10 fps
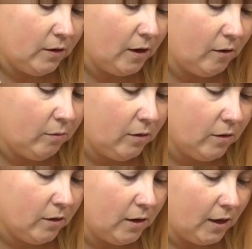Low,
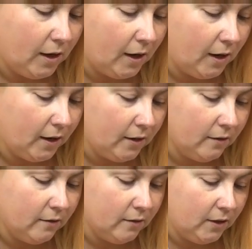high,
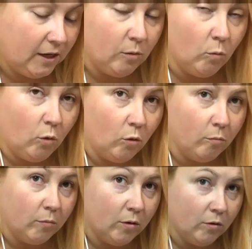keep
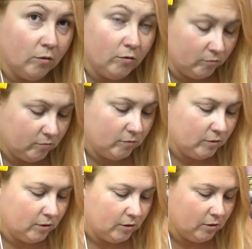warm.
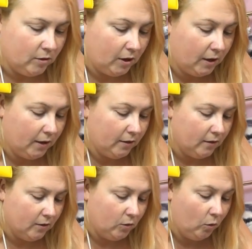High,
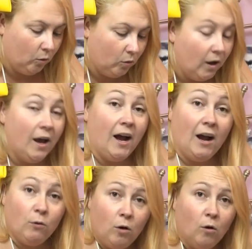low.
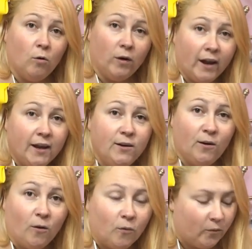How low can you
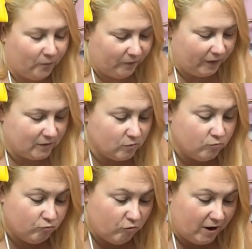go? Yes.
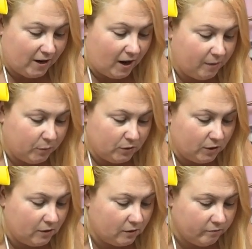Red light
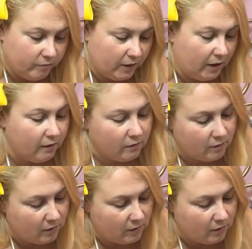button there,